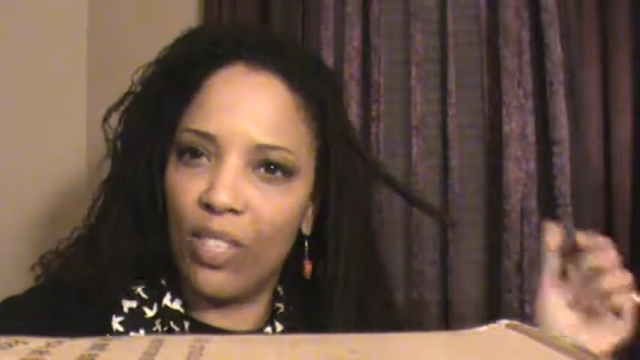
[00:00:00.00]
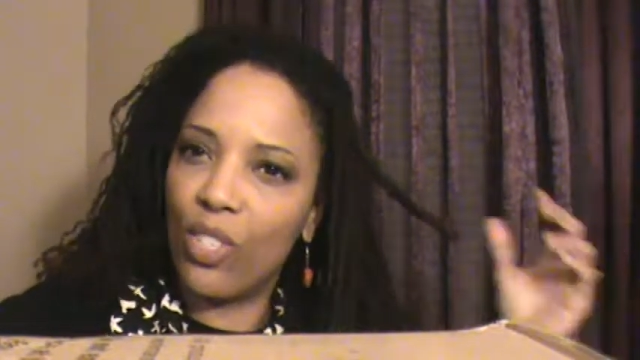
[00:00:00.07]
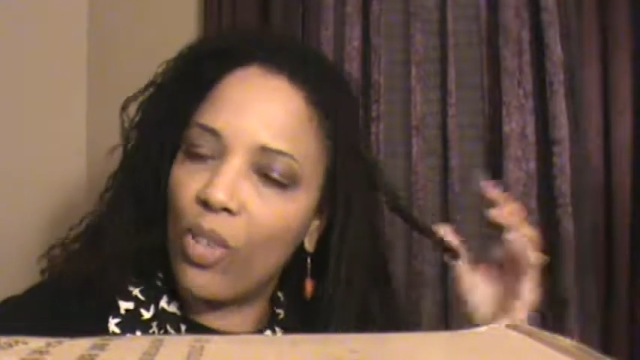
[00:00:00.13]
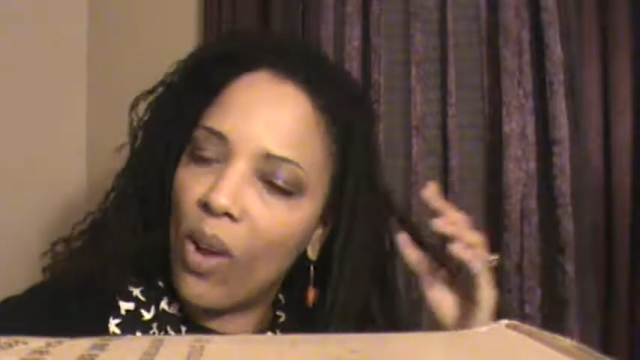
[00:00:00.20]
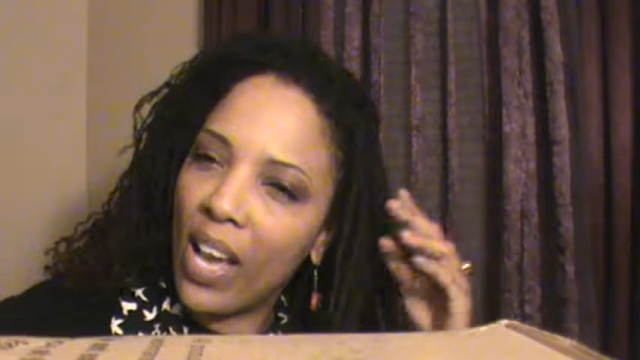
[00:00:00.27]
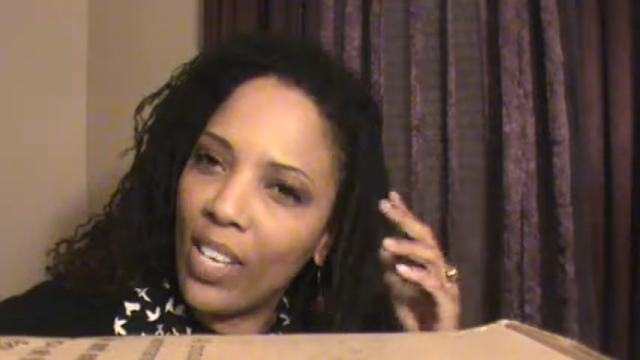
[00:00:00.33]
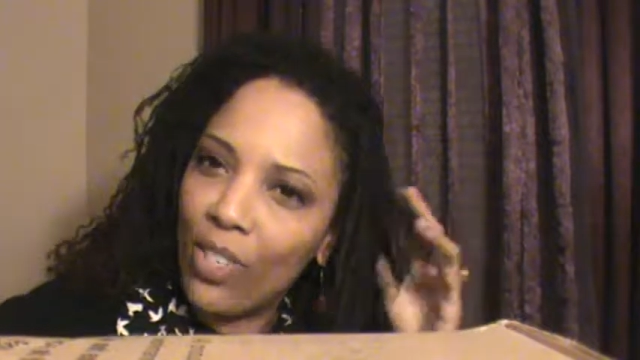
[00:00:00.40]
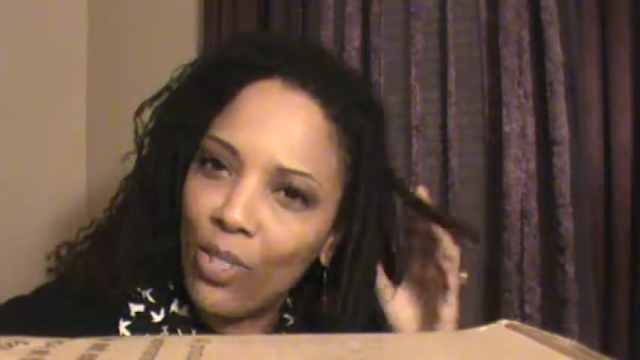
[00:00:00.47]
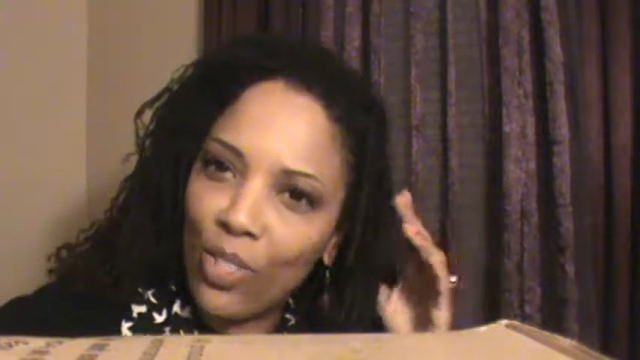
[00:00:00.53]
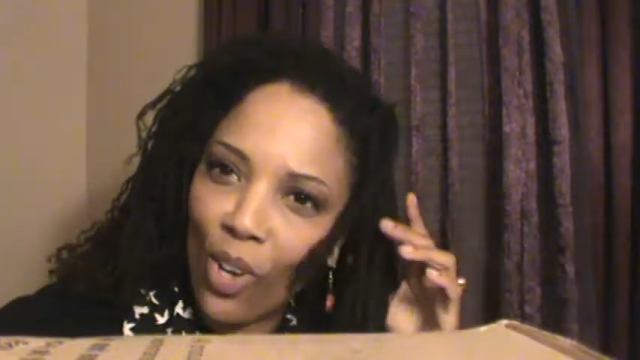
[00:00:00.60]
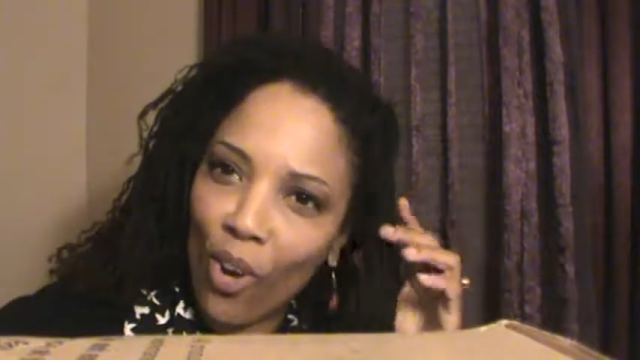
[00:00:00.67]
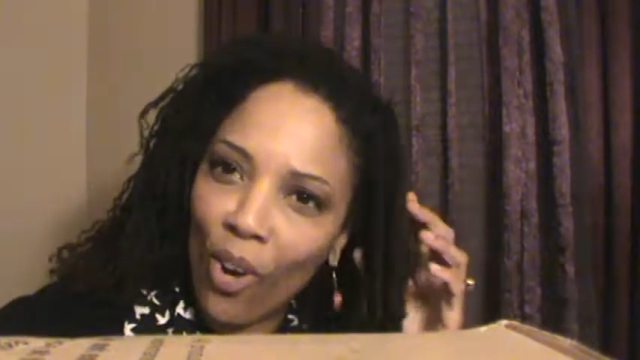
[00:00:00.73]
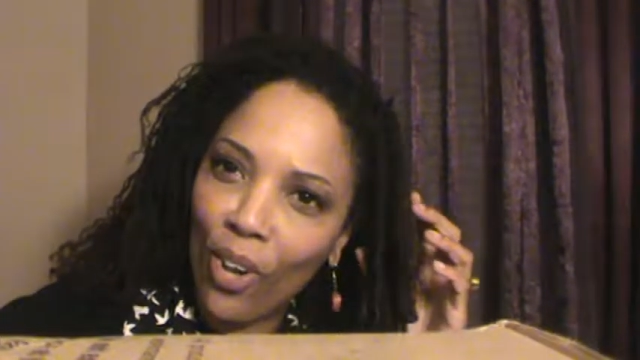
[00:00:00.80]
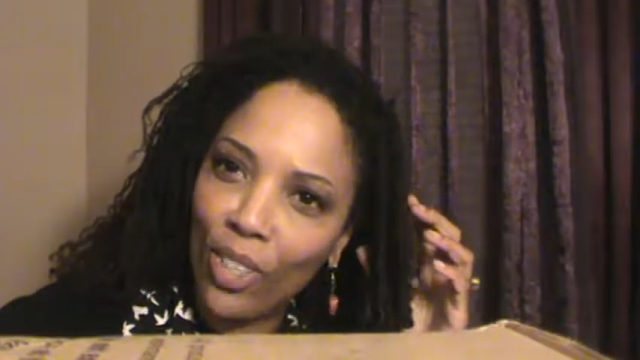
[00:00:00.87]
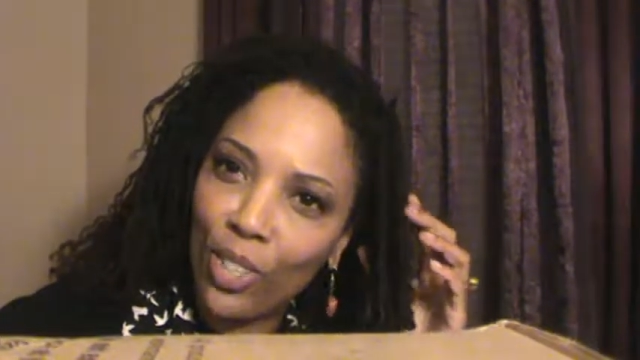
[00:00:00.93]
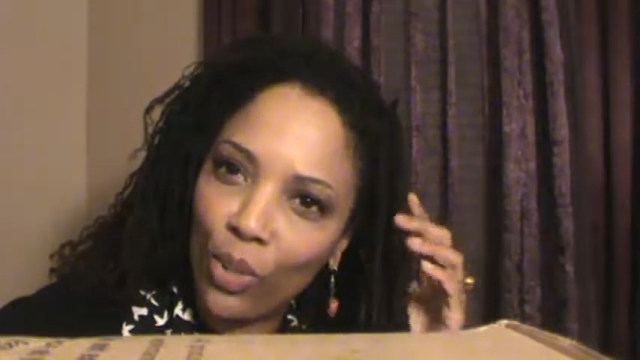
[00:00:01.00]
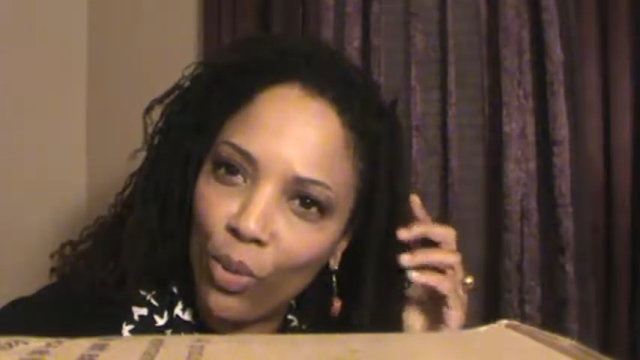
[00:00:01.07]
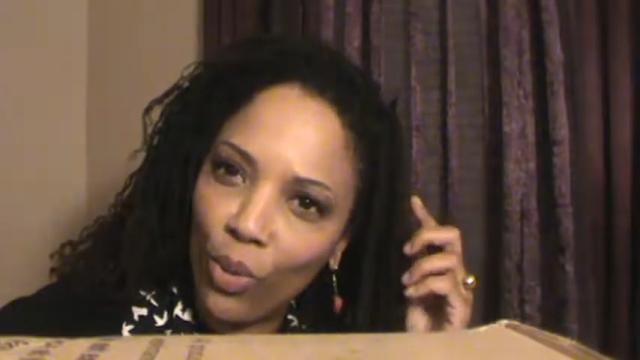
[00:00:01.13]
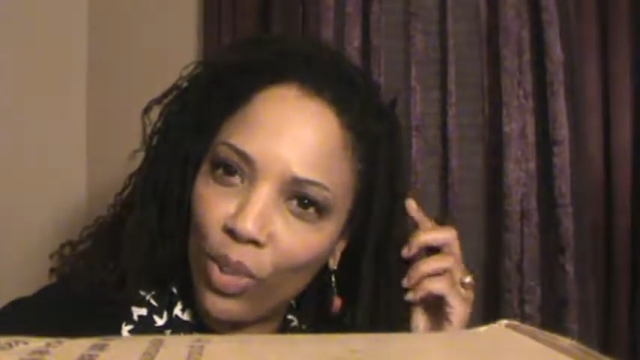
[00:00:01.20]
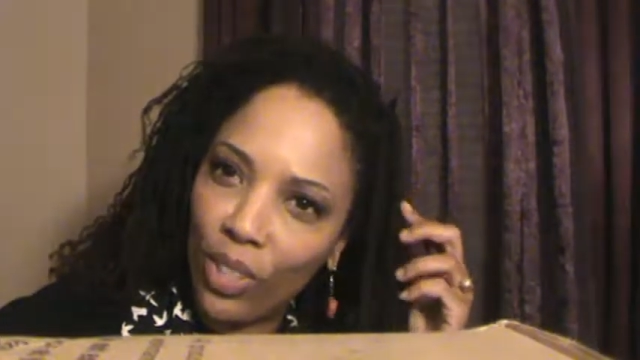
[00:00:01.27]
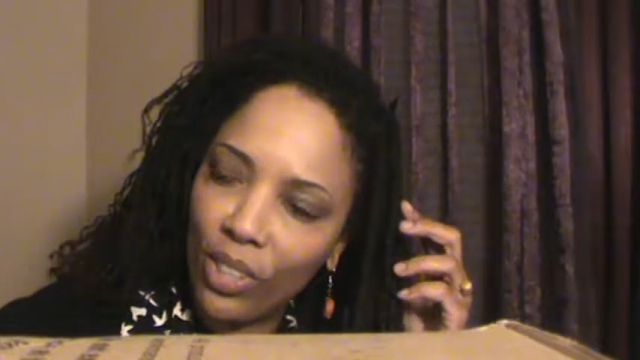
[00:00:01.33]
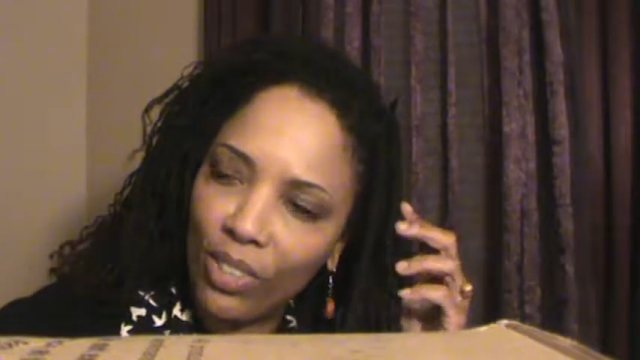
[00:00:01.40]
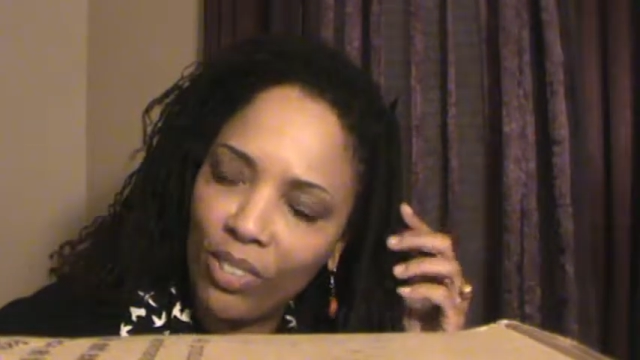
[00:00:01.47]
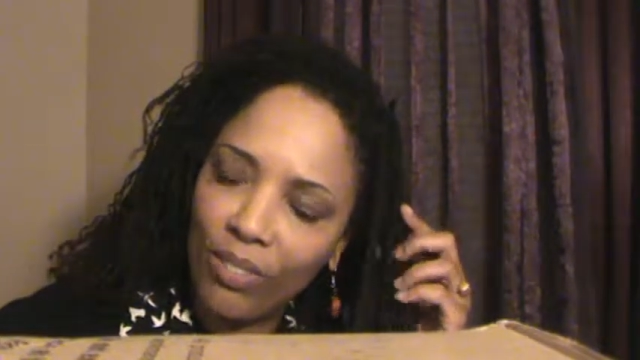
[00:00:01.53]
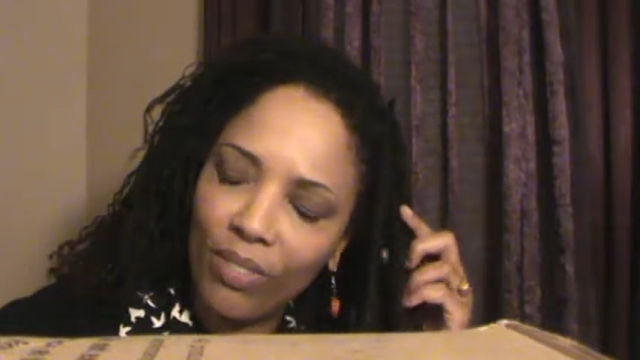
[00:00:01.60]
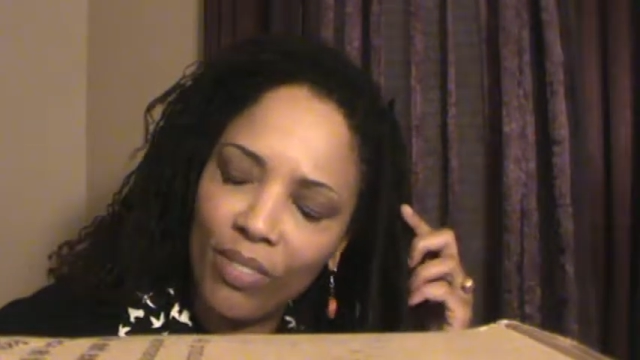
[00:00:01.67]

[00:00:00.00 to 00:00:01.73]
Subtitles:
So I use the orange oil